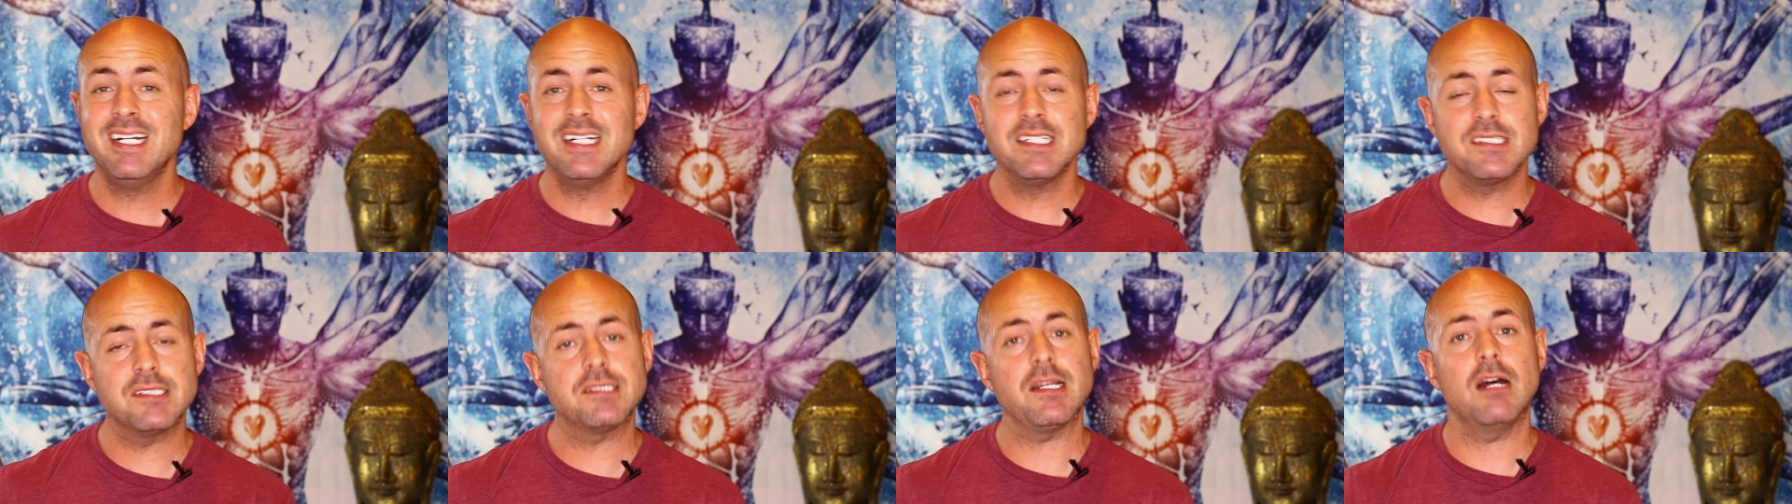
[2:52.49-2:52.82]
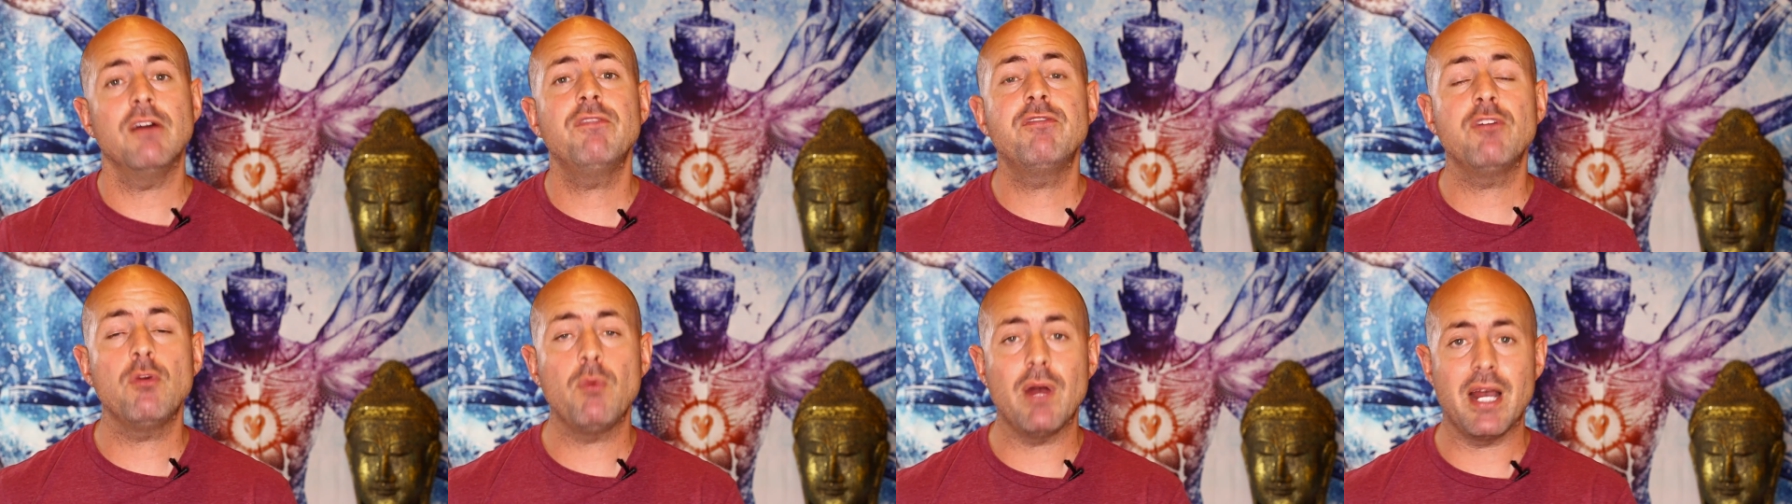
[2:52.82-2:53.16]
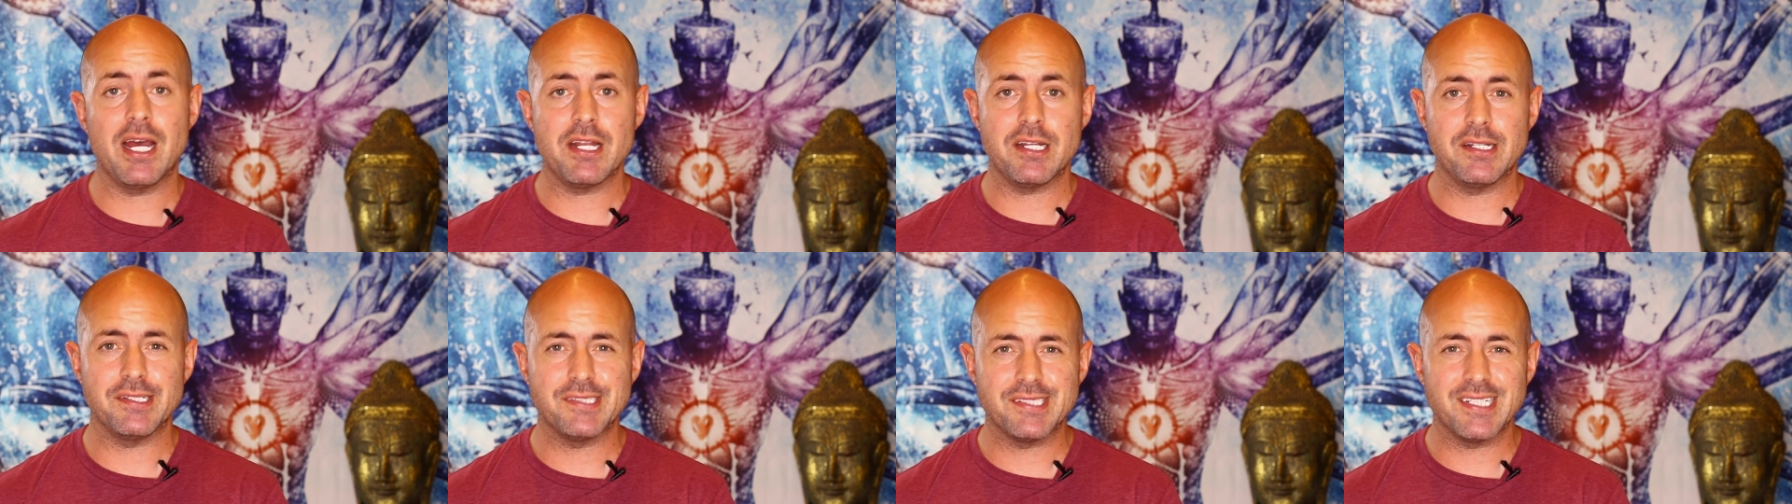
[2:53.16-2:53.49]
self
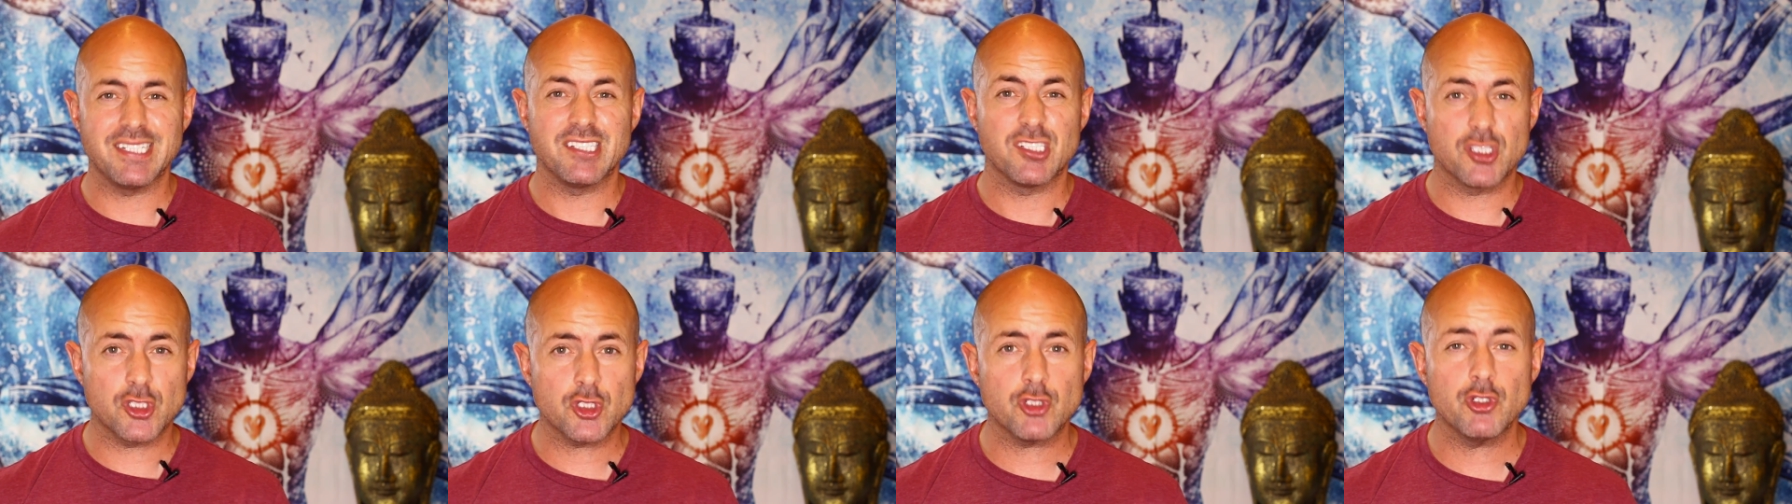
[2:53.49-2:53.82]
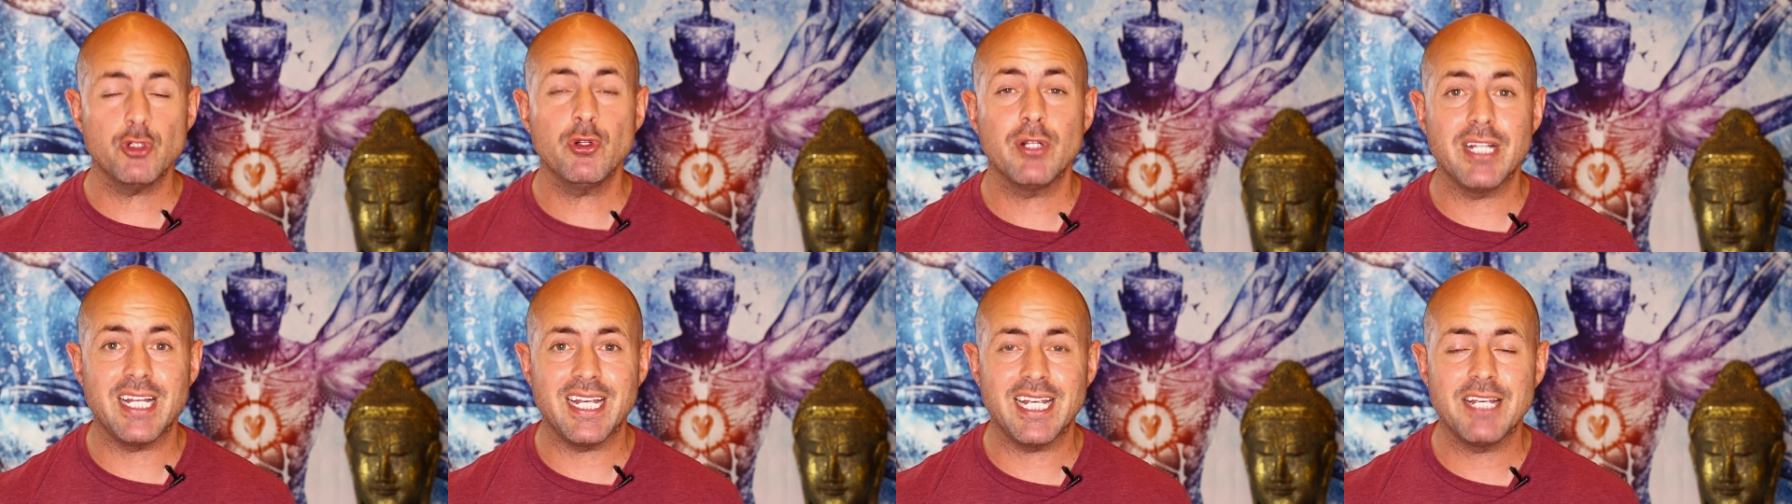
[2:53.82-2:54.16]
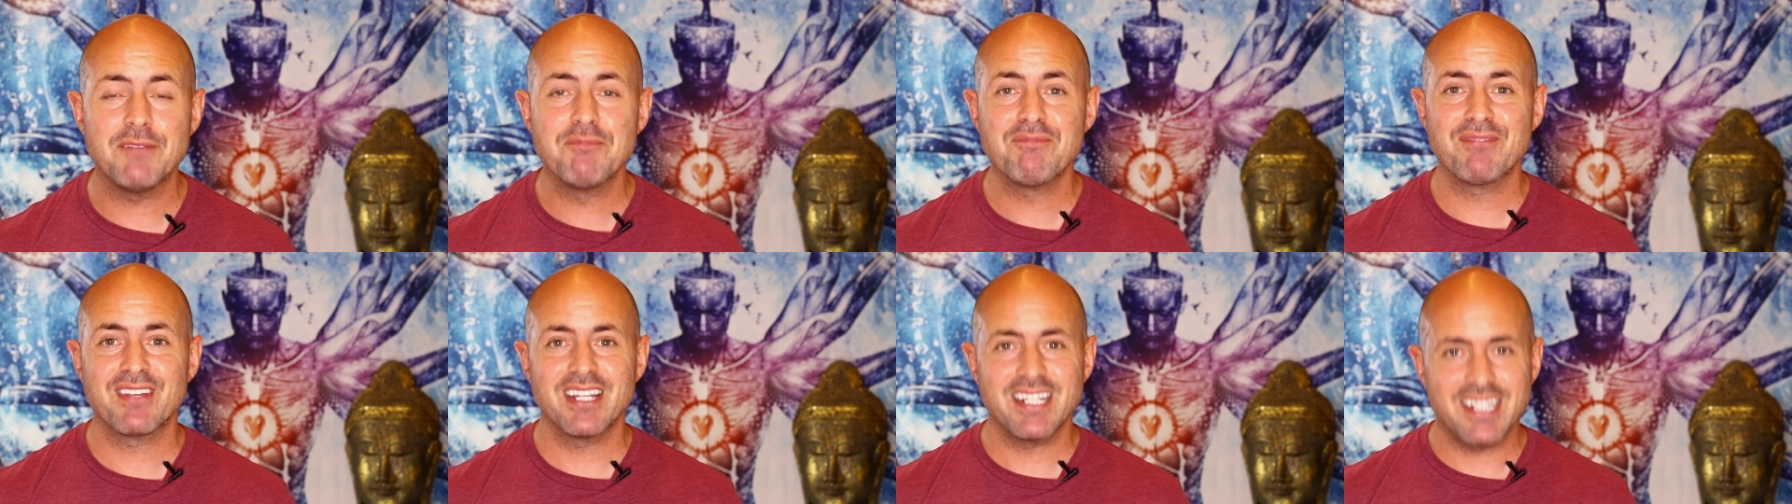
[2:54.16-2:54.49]
awareness is truly
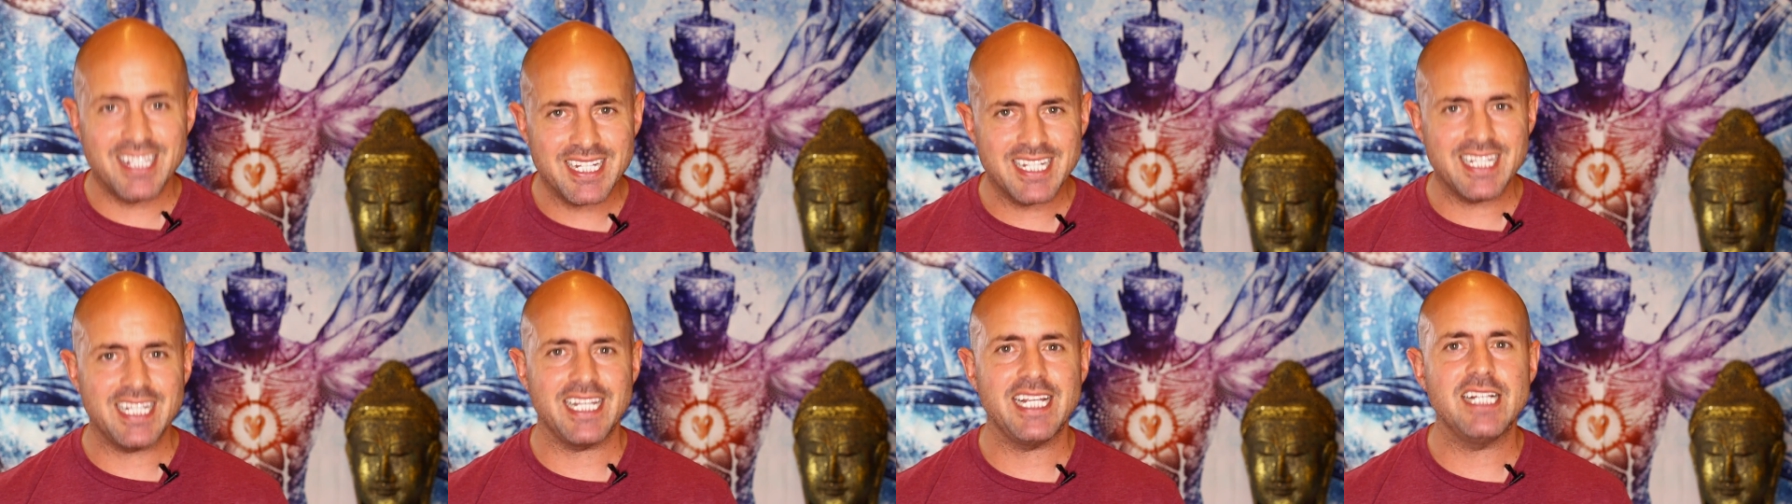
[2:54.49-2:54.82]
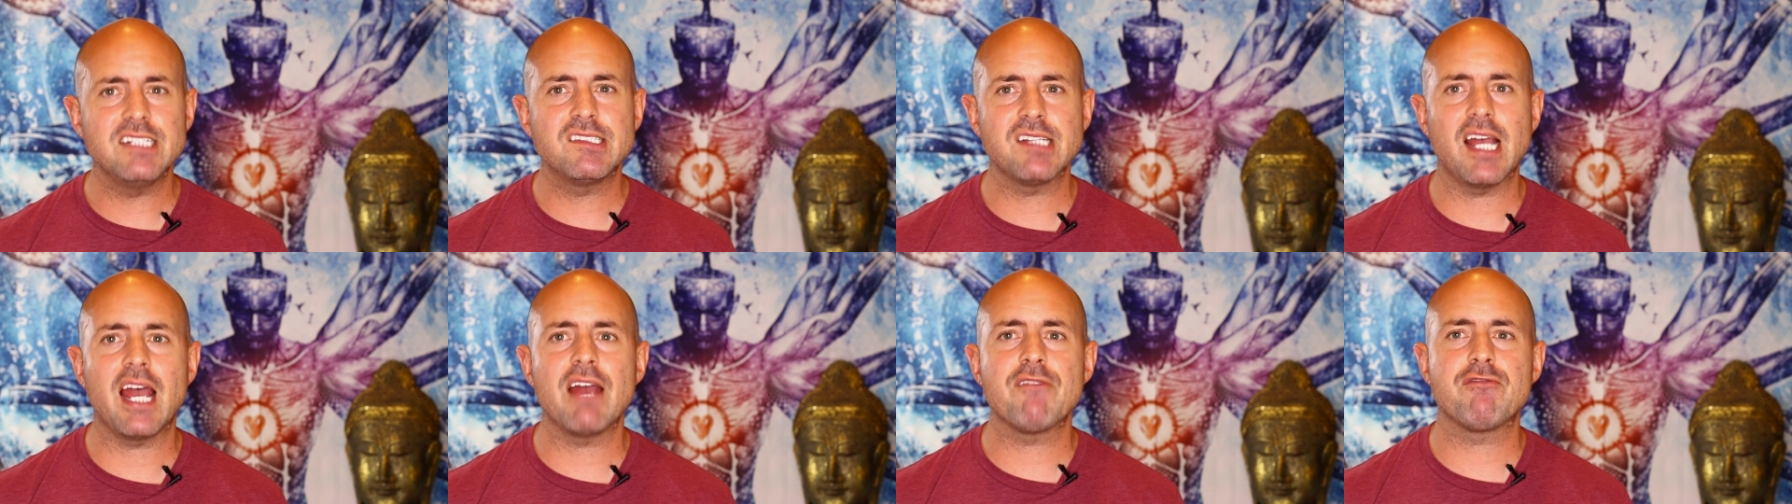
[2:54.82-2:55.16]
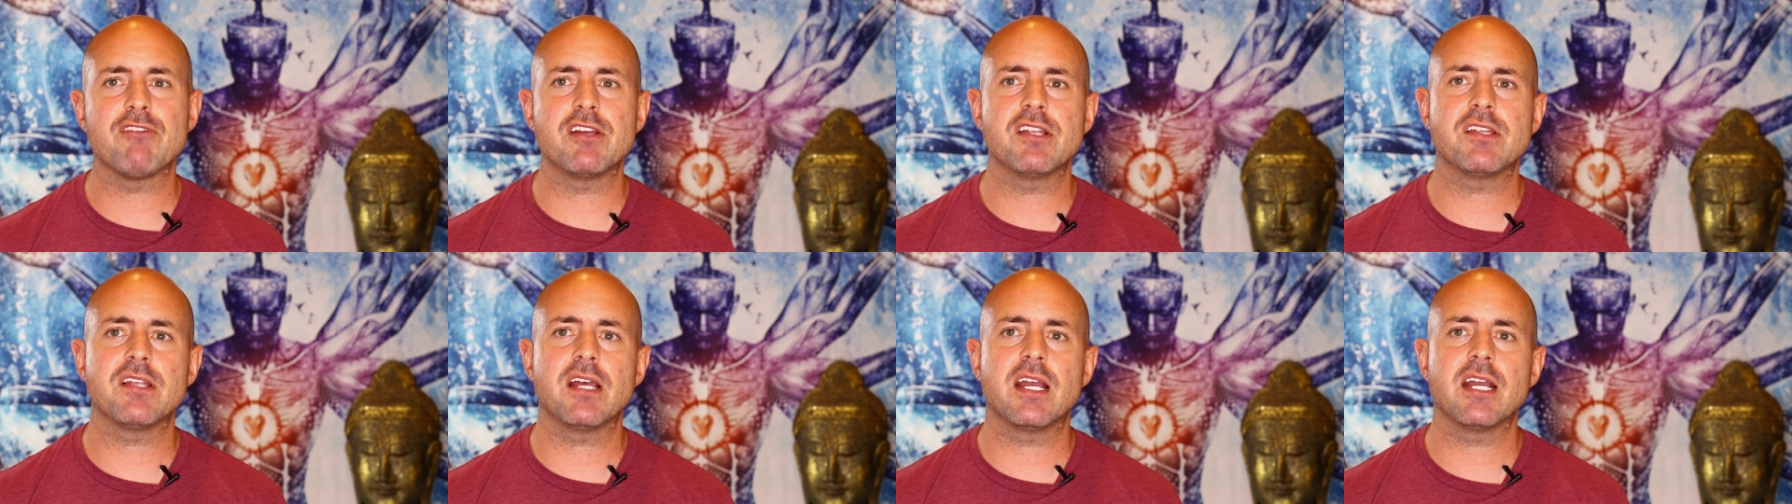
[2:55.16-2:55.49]
the key to
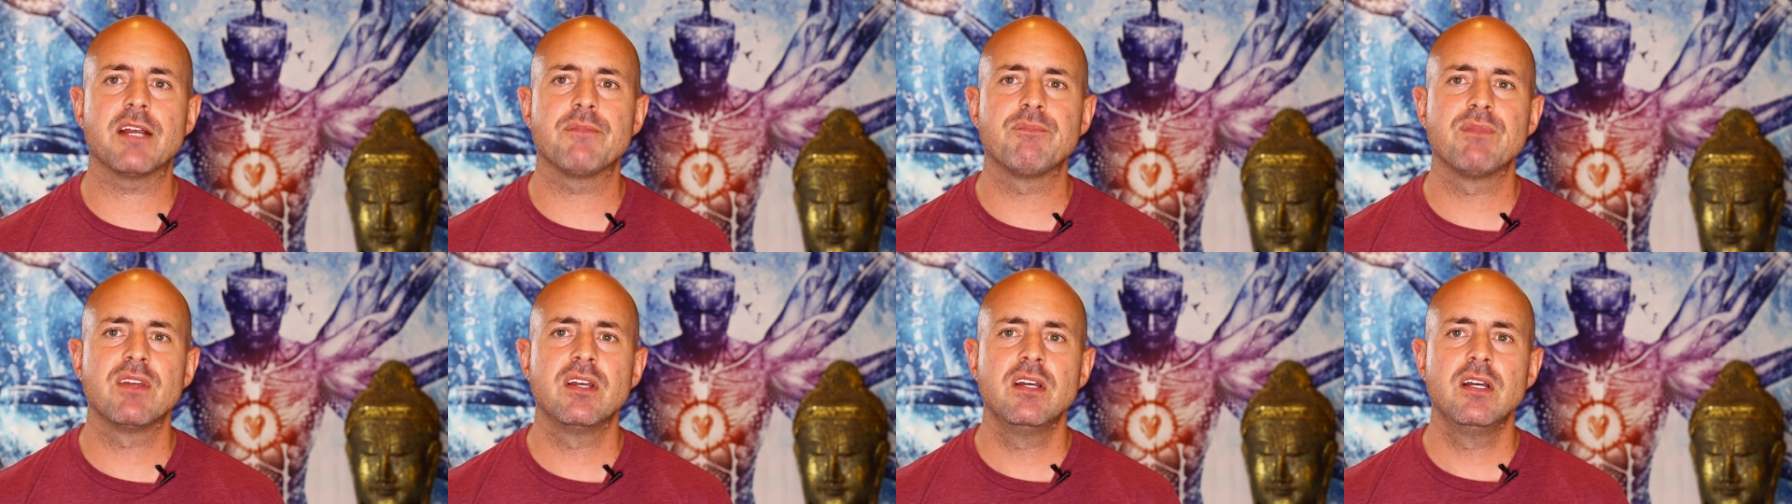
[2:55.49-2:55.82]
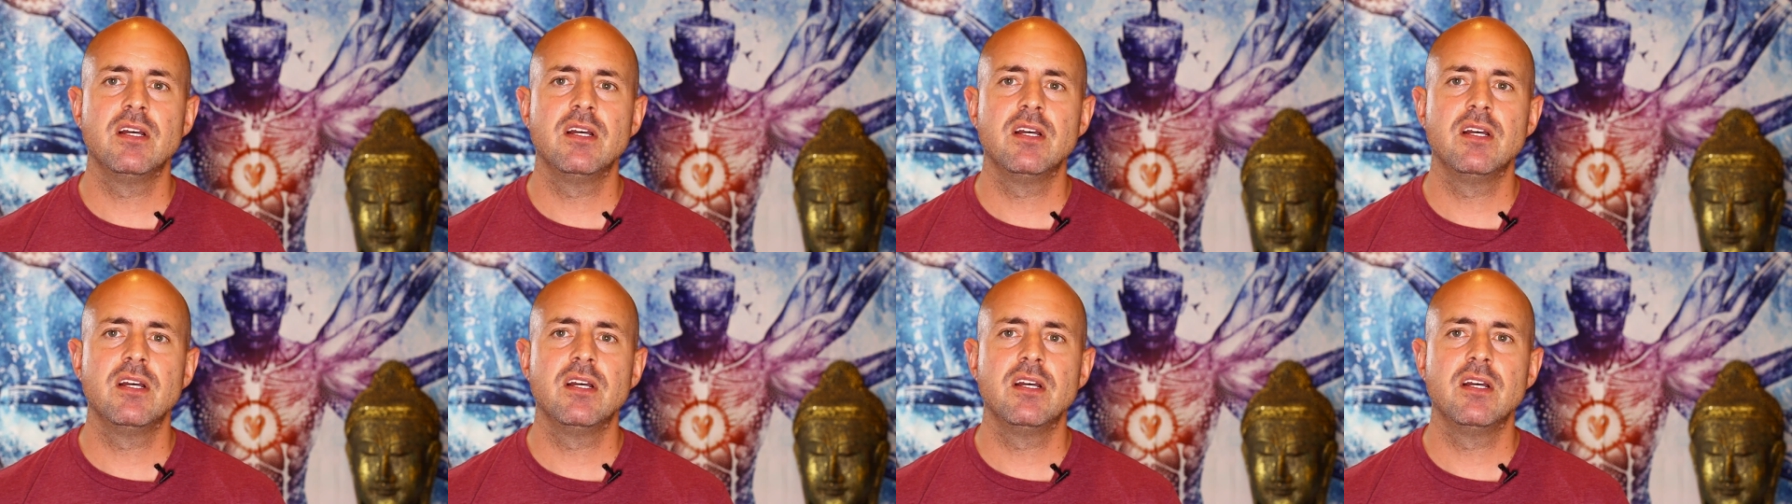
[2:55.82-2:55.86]
everything.